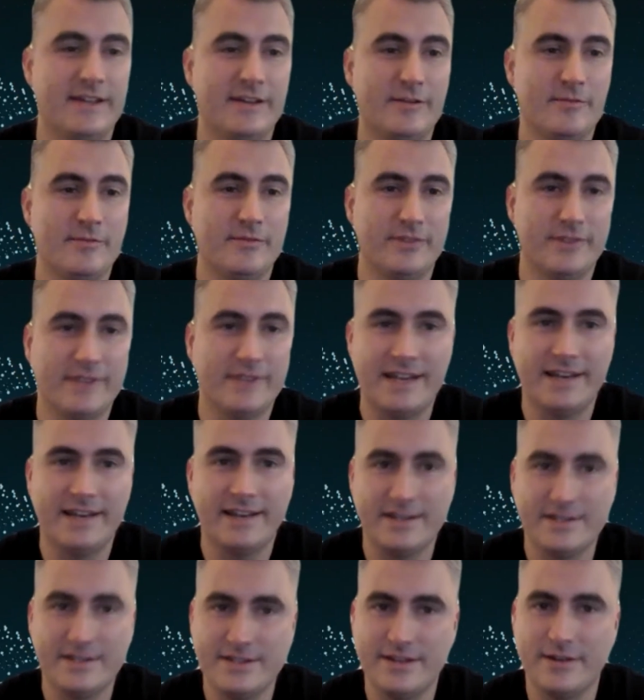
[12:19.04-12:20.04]
So getting
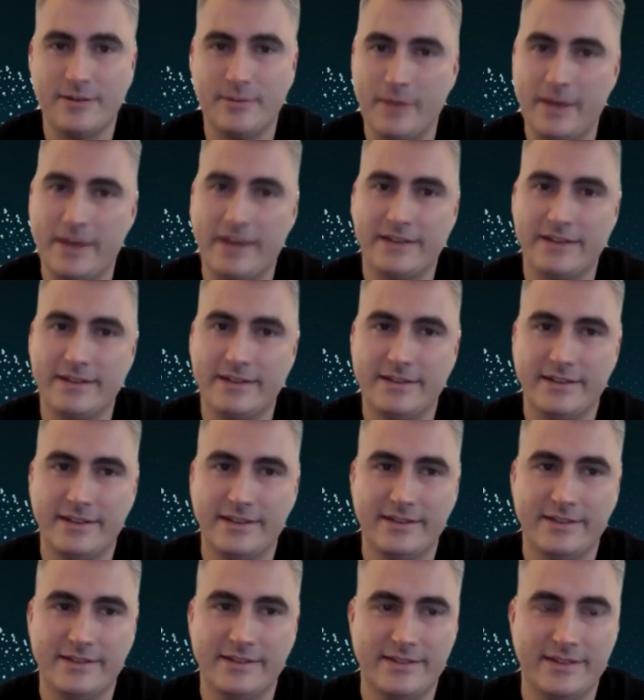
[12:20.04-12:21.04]
that data back
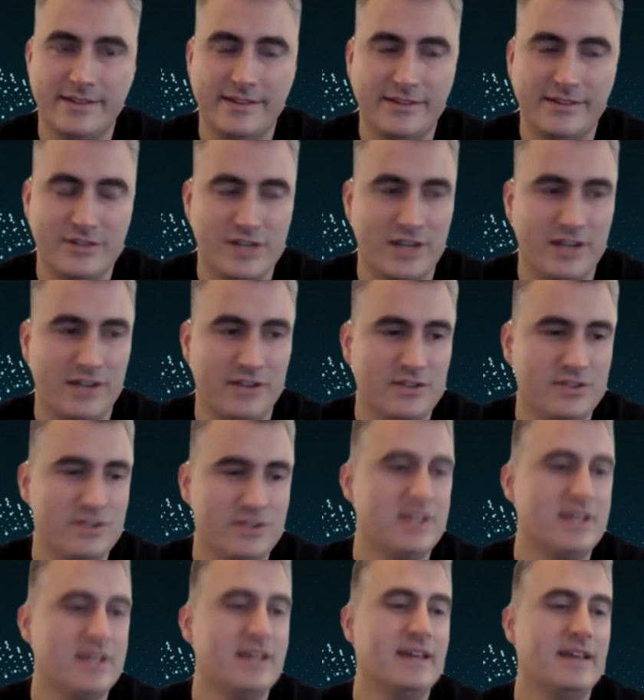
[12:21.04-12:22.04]
is a challenge.
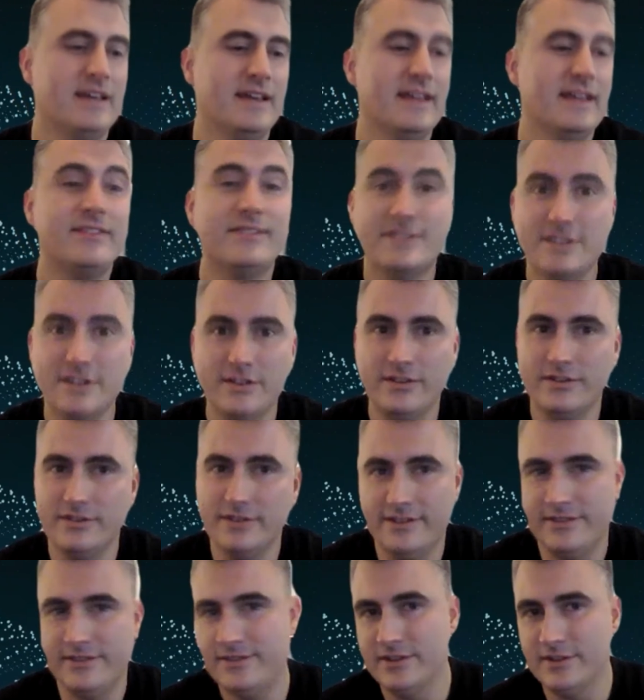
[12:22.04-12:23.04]
It's
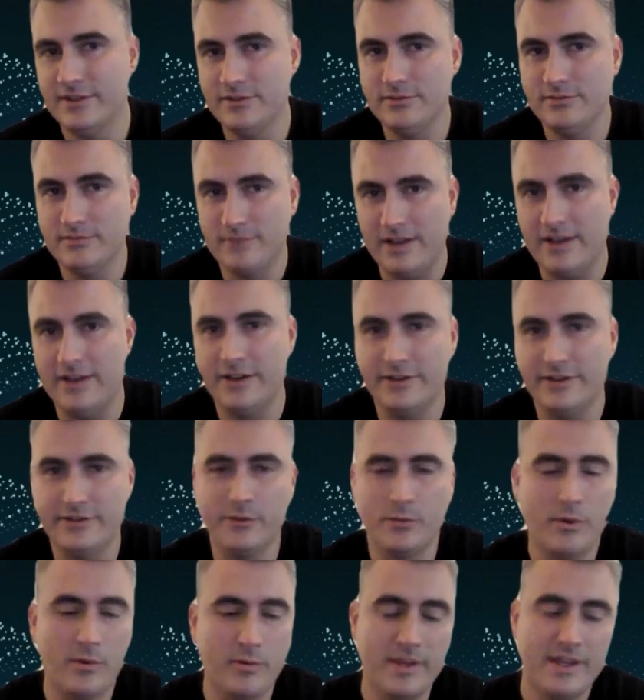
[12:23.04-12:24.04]
still hard.
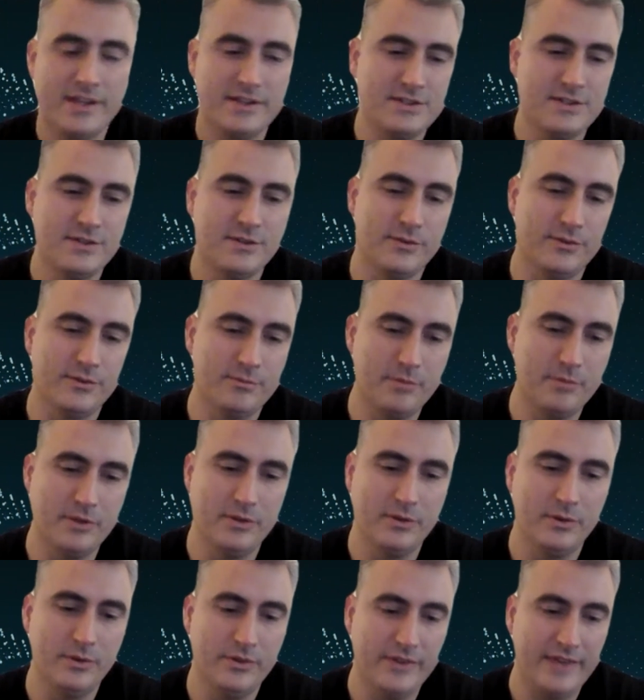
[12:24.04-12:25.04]
So what we had to do was
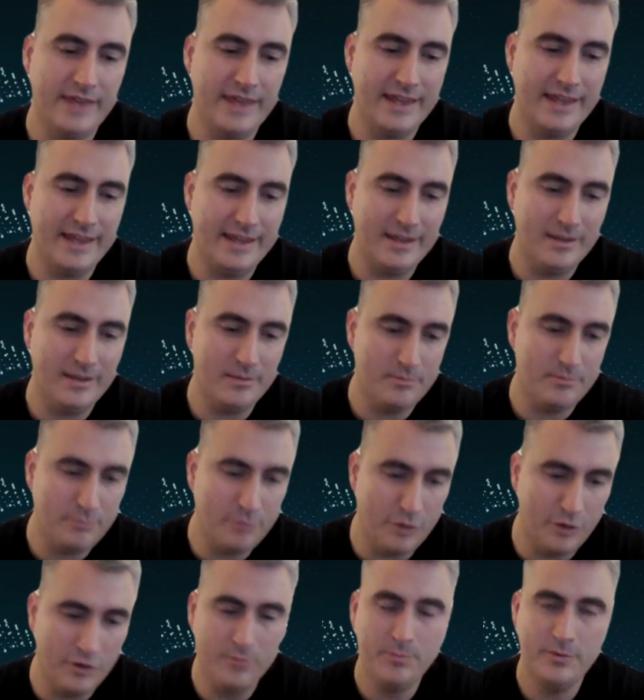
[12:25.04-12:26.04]
build a
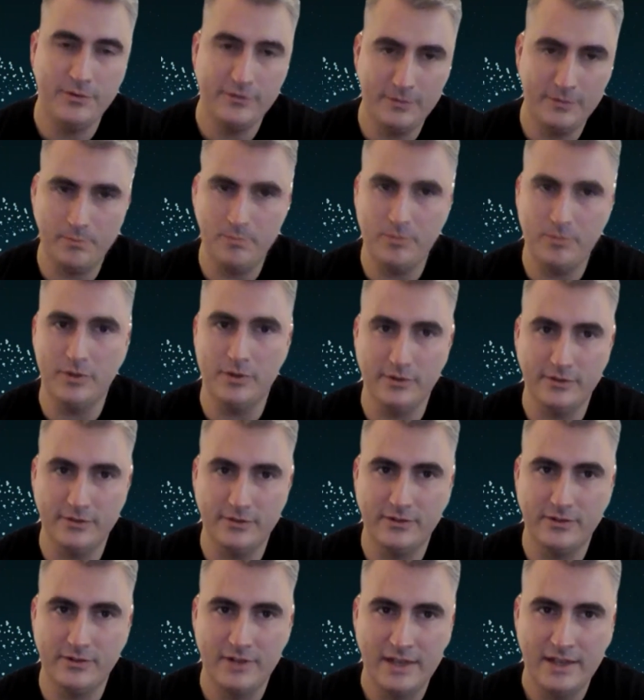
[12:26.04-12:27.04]

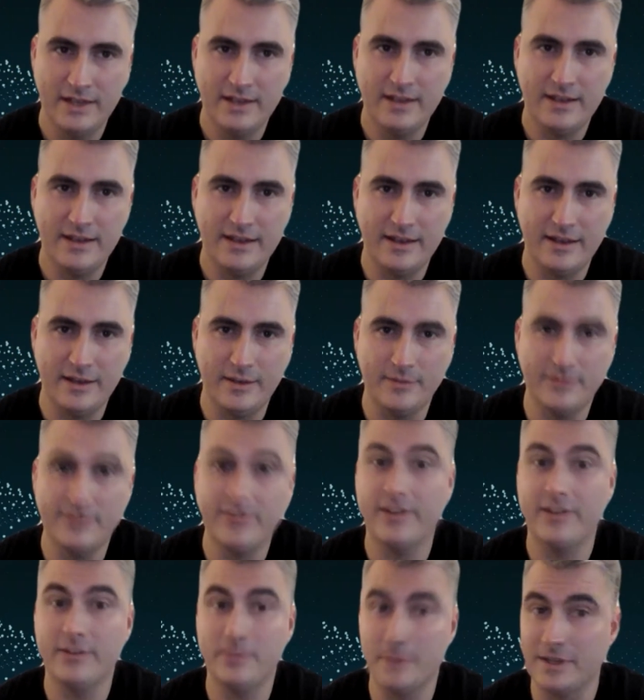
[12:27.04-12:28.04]
purpose-built
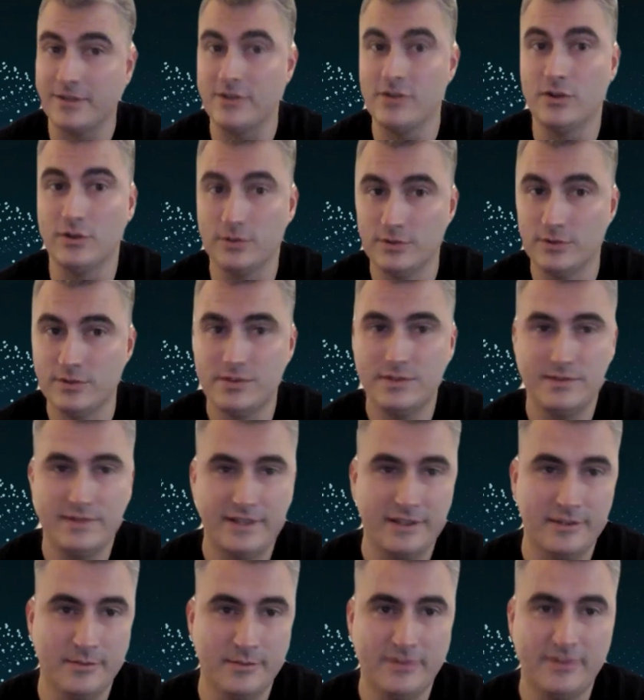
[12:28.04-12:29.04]
seismic node.
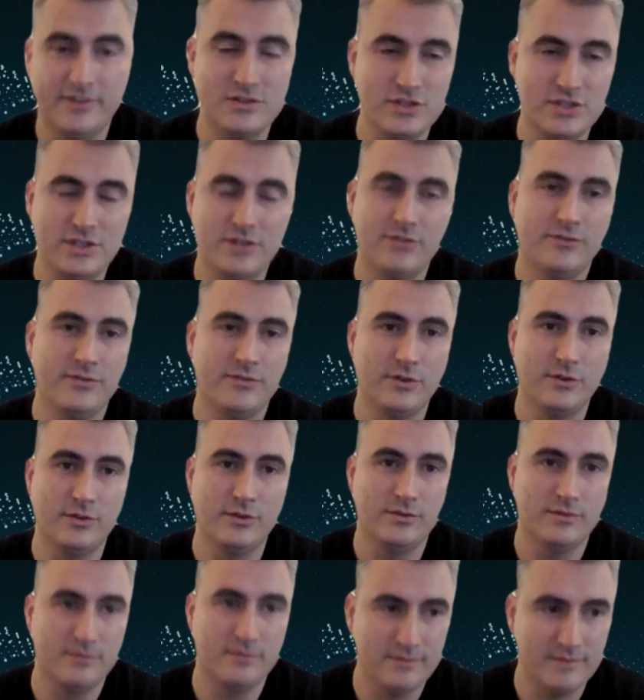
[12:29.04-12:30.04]
It's a
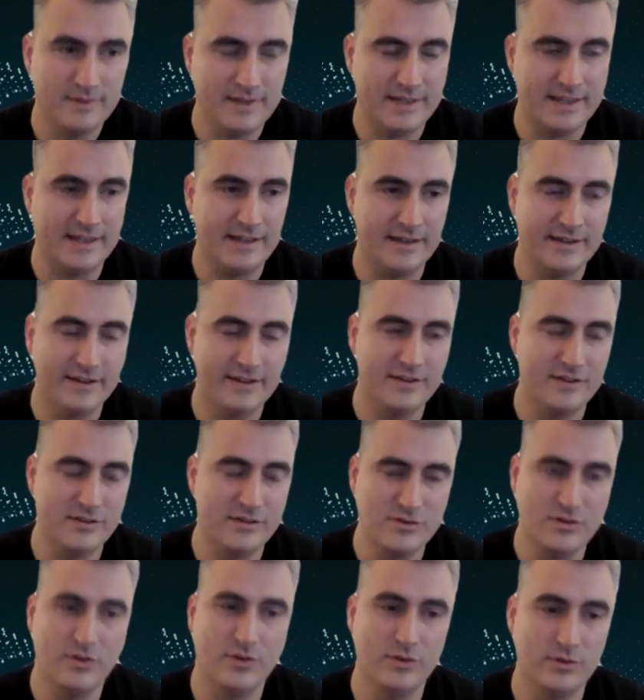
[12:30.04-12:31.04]
geophone
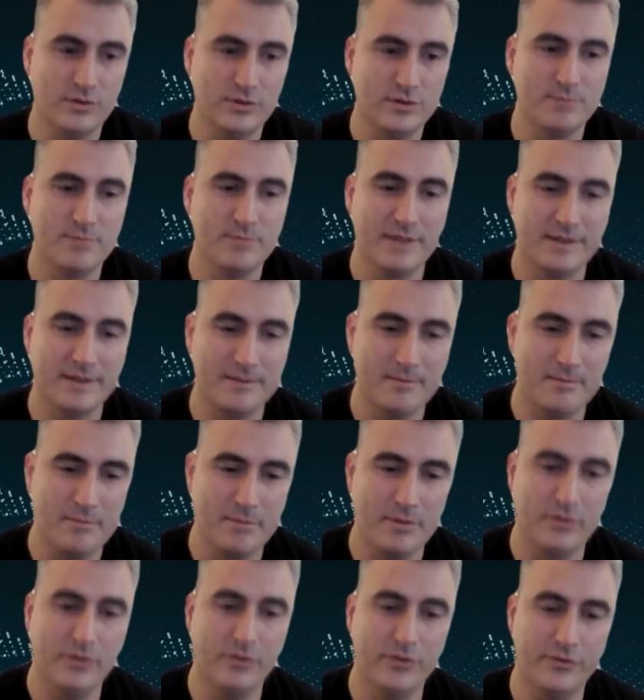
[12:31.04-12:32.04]
node, but
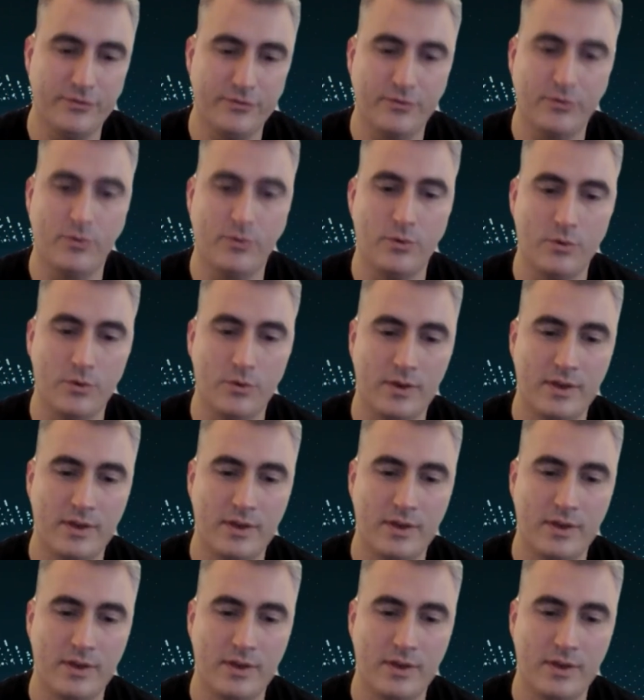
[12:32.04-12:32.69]
built for